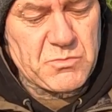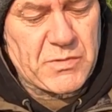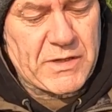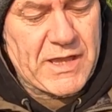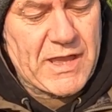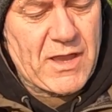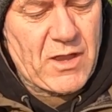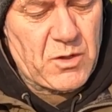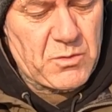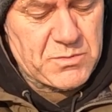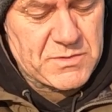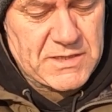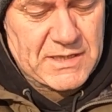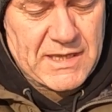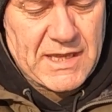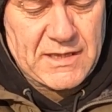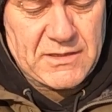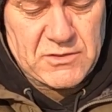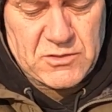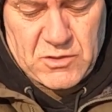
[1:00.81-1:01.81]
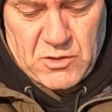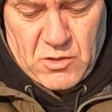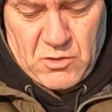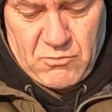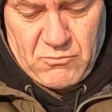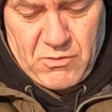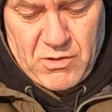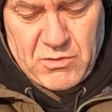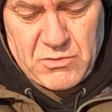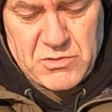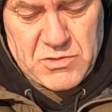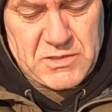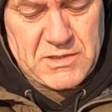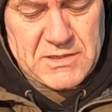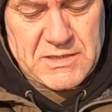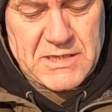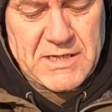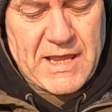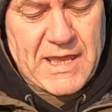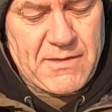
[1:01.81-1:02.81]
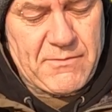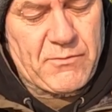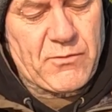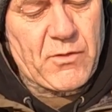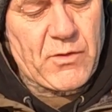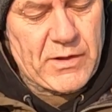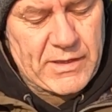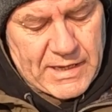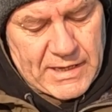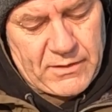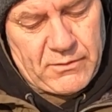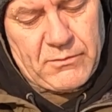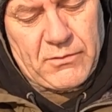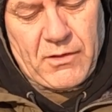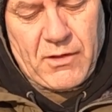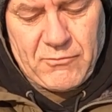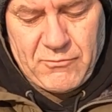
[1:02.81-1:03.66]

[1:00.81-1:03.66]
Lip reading: but it helps against corrosion. There's a name for it. Again, I'll